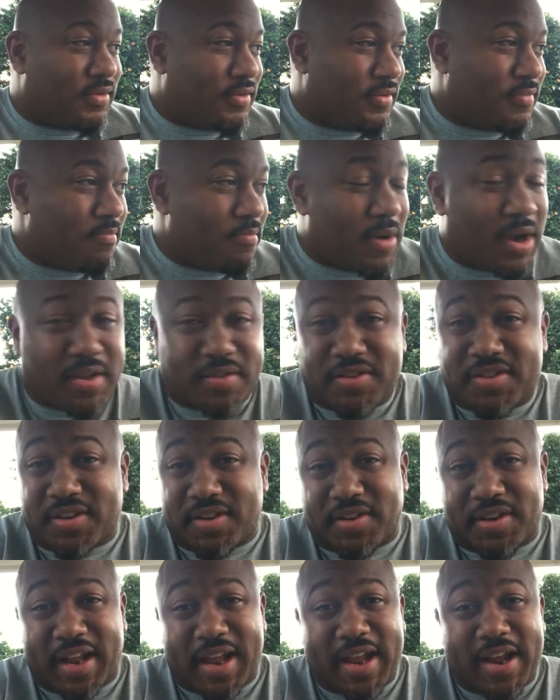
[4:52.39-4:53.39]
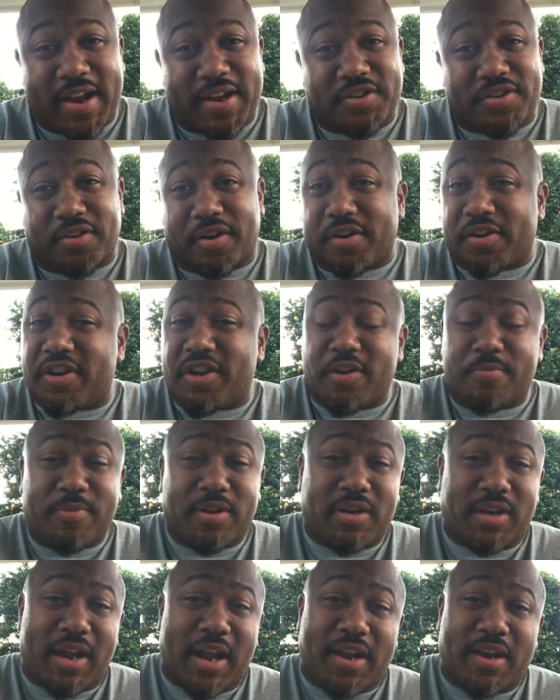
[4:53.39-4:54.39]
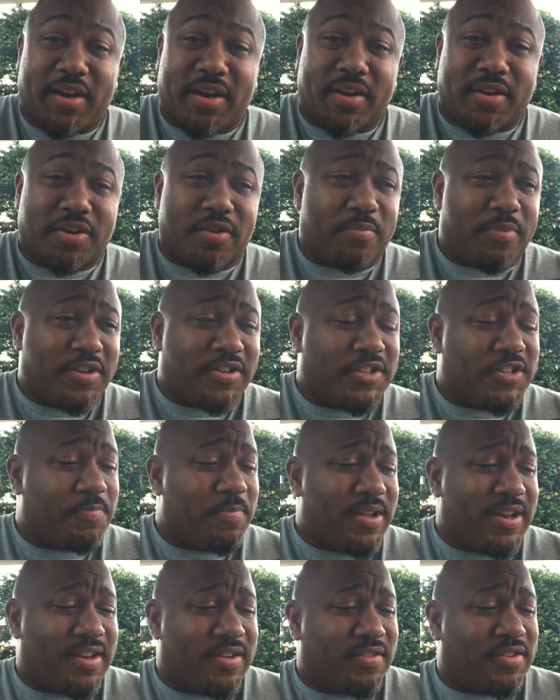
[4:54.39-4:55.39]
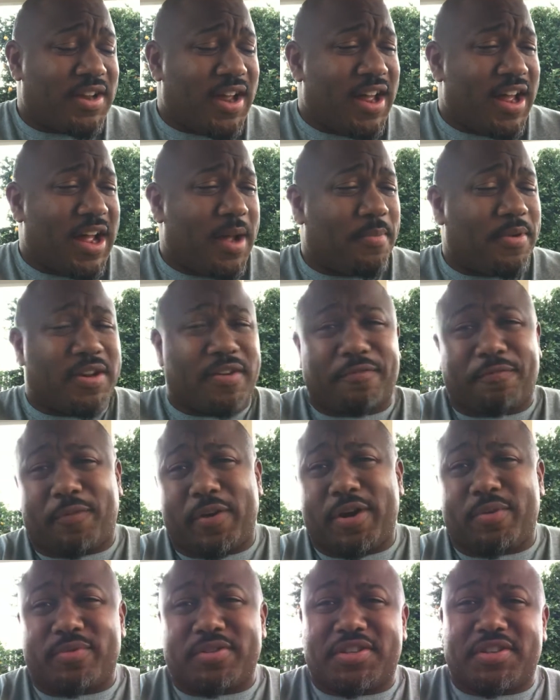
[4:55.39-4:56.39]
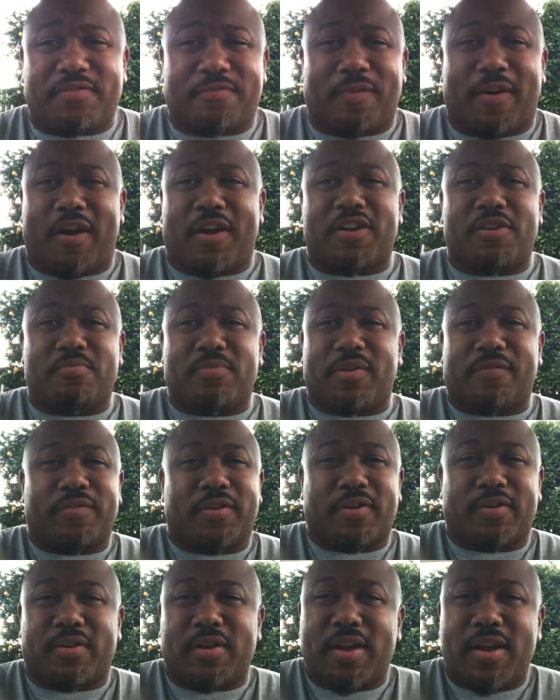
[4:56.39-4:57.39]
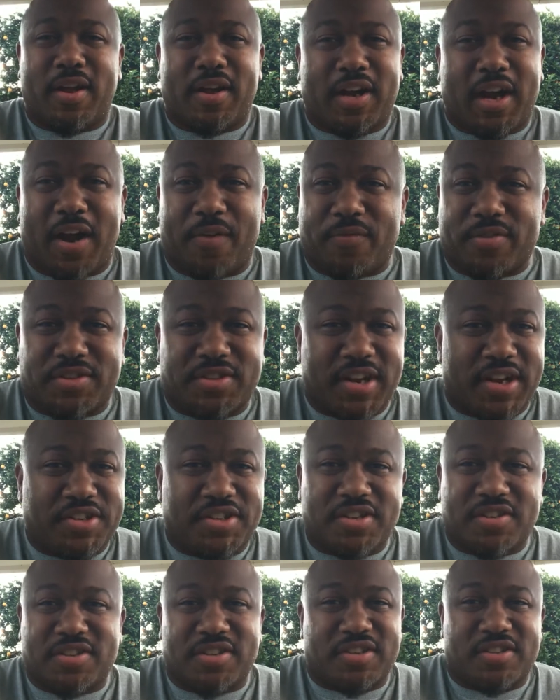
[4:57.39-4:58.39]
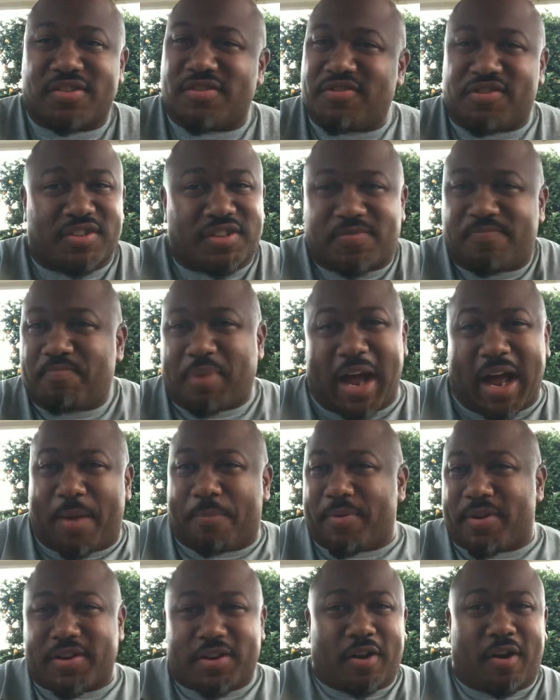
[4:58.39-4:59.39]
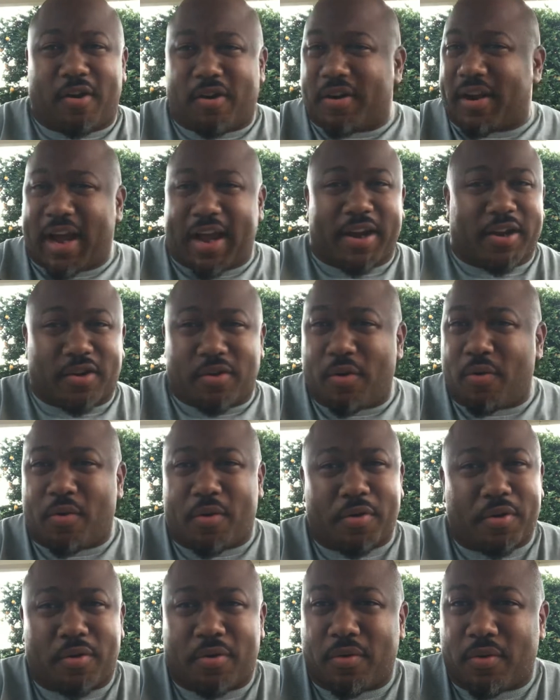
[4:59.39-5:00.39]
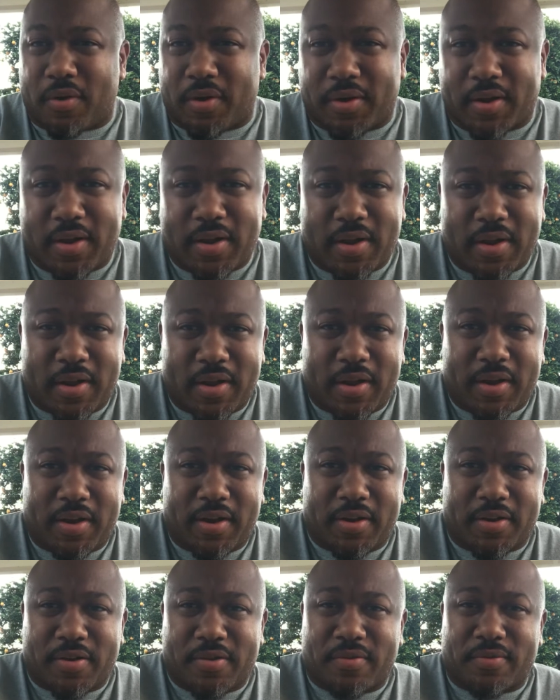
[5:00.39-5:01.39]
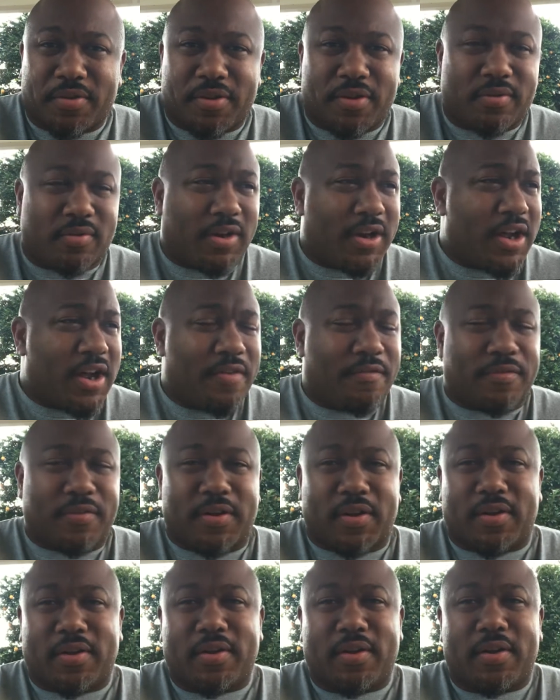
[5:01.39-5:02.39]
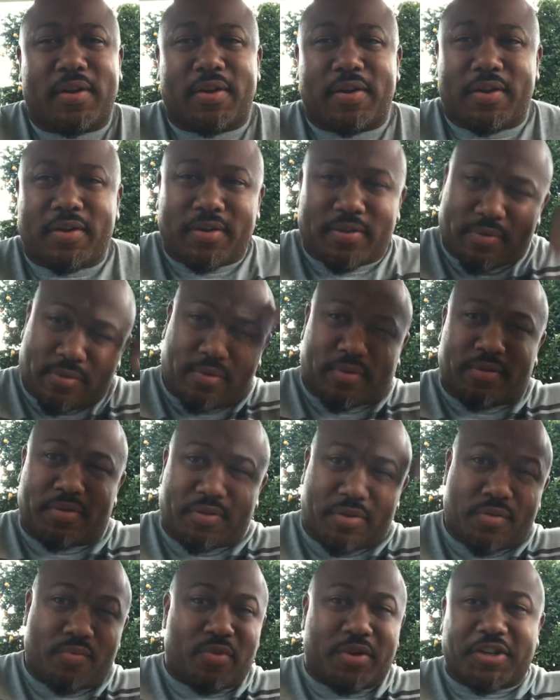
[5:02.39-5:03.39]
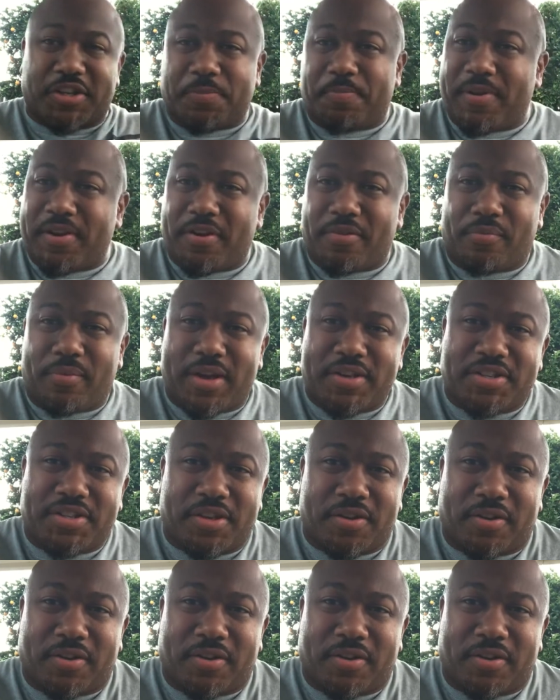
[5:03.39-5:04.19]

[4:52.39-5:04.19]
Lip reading: months and days are accumulating, and you've been spending time, and the frequency volume of your conversations is just popping. Y'all got it going on. You know, you love her. You want to spend the rest of your